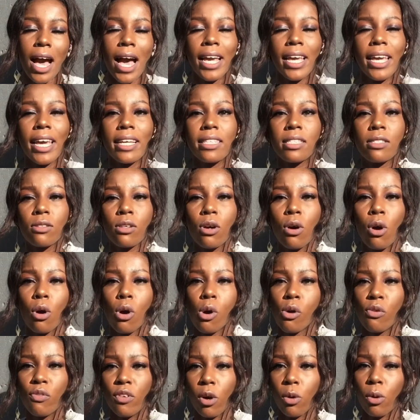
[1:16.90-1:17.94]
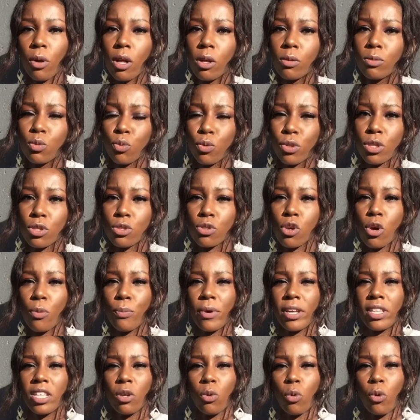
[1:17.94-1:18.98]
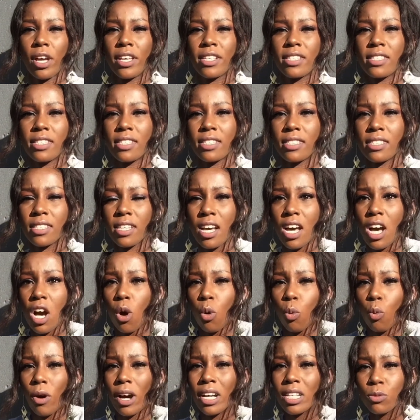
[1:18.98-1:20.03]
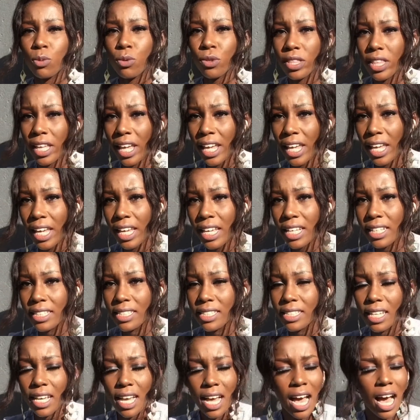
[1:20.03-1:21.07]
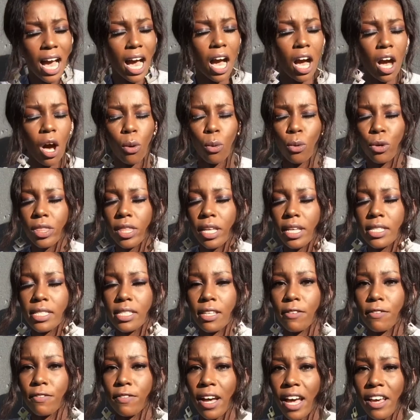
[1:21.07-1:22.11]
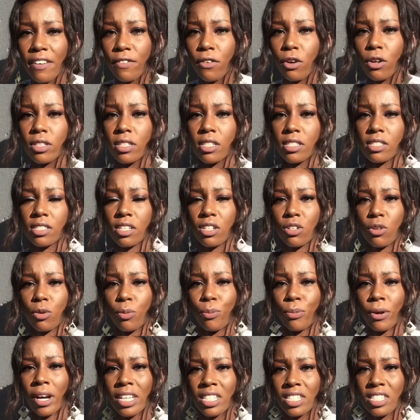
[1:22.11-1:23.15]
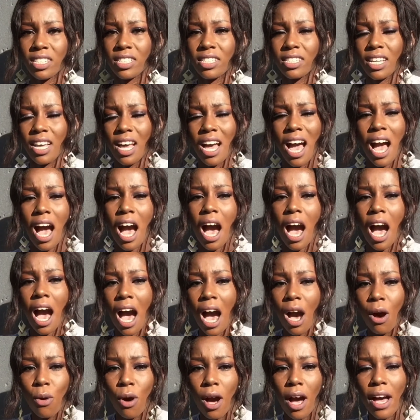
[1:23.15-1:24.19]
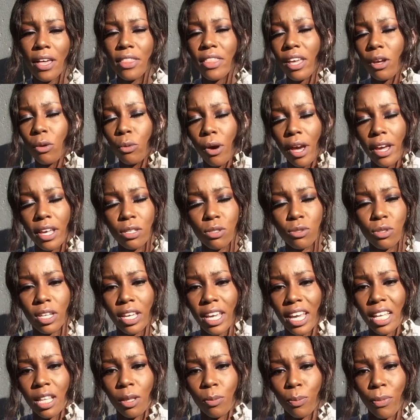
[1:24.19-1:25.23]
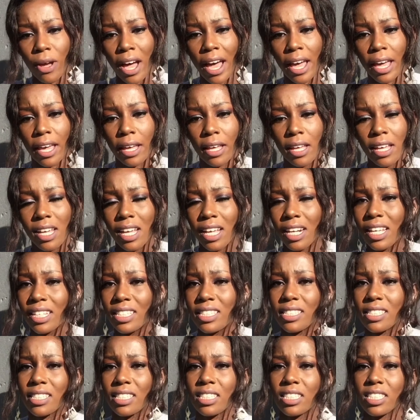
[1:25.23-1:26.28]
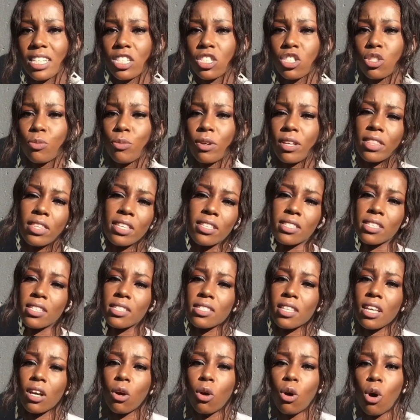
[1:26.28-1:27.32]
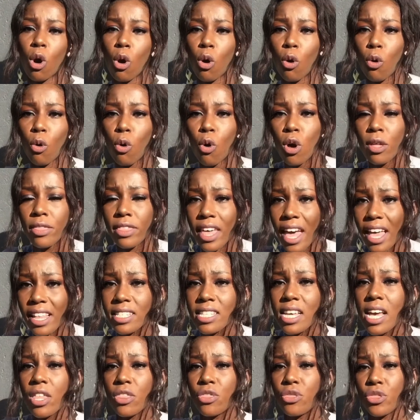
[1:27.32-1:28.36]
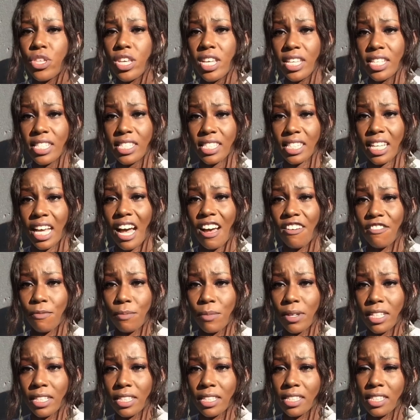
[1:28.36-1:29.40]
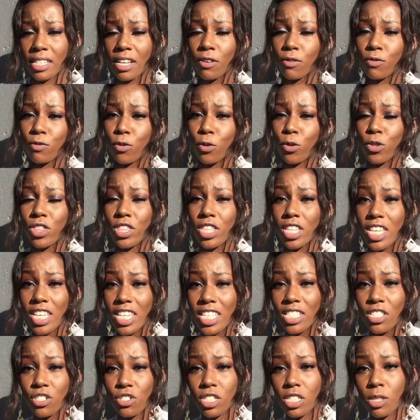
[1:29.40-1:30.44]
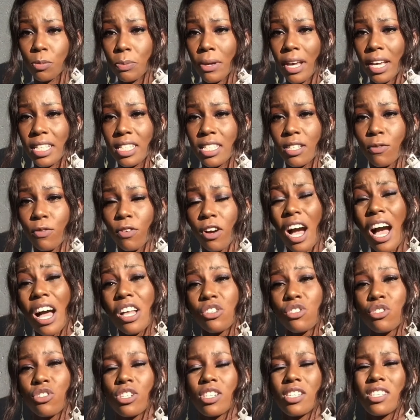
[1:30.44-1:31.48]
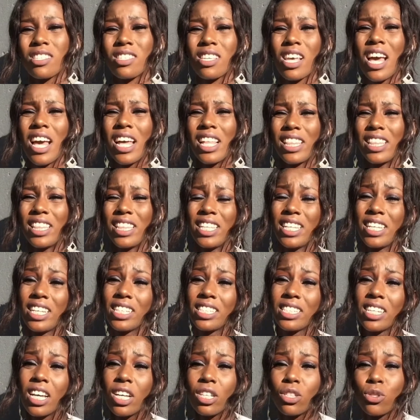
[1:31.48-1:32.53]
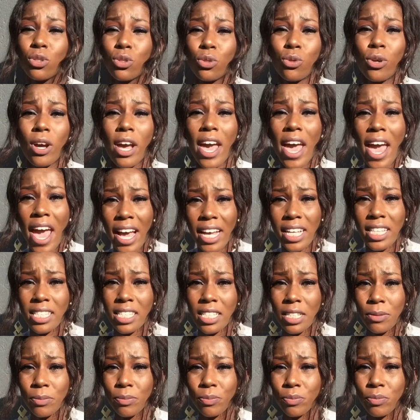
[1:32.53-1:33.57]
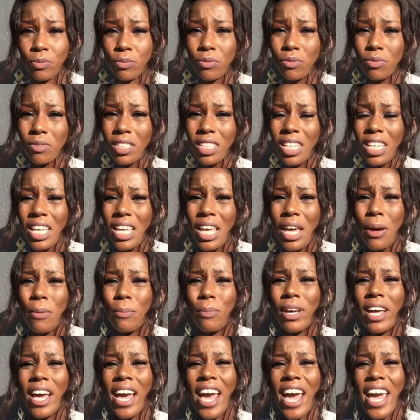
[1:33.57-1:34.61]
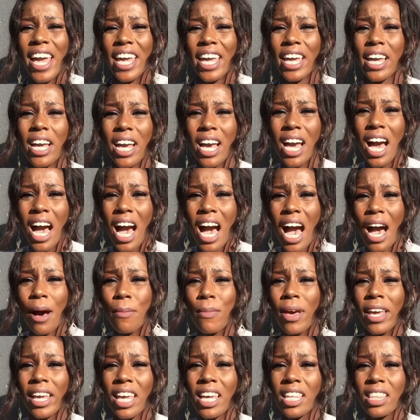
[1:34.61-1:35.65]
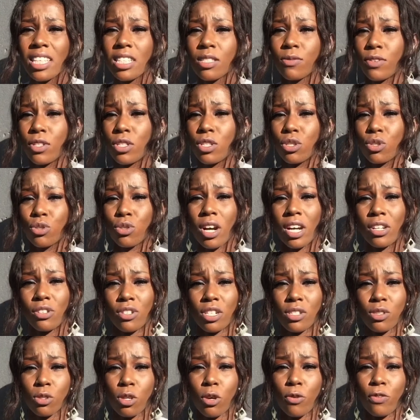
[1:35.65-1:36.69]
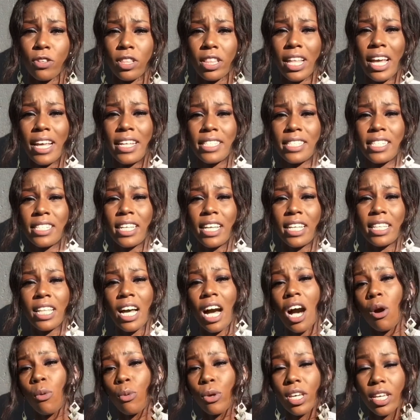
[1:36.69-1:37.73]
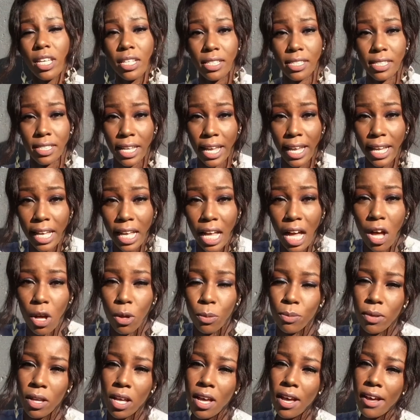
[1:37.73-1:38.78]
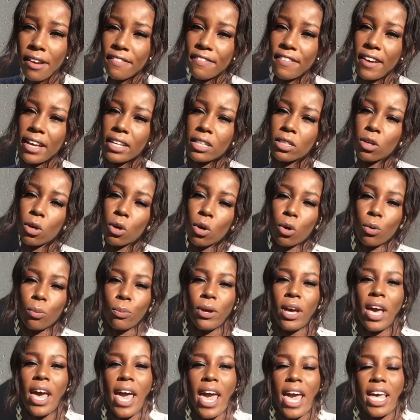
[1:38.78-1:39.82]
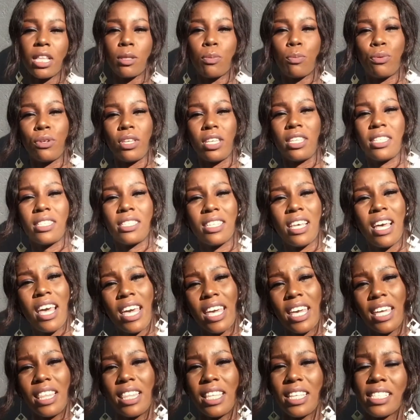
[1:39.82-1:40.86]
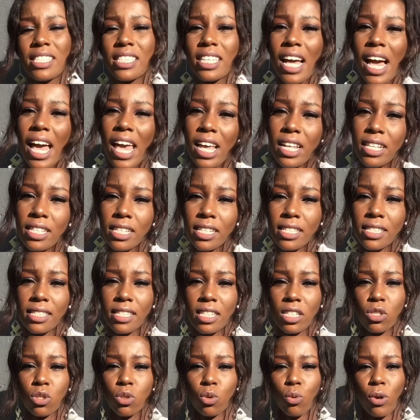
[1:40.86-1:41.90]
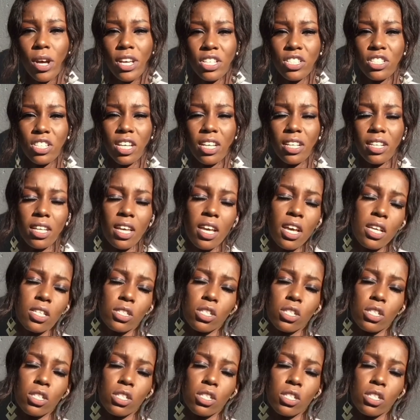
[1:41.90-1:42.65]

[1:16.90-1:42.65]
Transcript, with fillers: I get so overwhelmed with so many questions. What would they eat? How would they survive on a zero budget? How are they going to get by? Ladies and gentlemen, this is the call that these governments for these respective countries need to act. But hey, I'm making this video to address COVID-19 and how we can stay calm, find hope and peace in this chaotic situation.